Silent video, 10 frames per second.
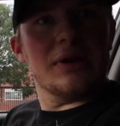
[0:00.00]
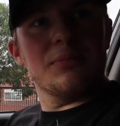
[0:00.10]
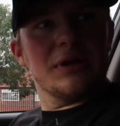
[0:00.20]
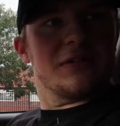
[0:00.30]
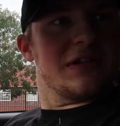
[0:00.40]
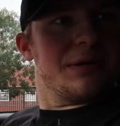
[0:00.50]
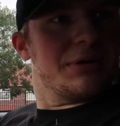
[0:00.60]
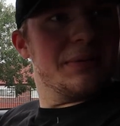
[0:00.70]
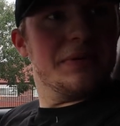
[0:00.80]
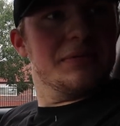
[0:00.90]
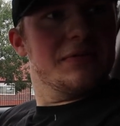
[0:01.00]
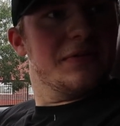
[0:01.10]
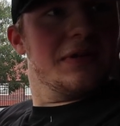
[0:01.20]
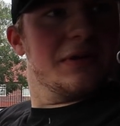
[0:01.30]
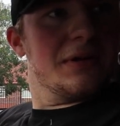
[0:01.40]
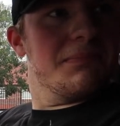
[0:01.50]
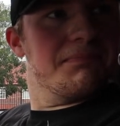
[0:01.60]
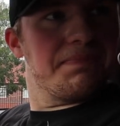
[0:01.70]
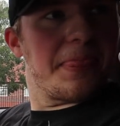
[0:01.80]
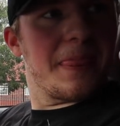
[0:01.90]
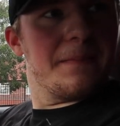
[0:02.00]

I went a bit slap happy with the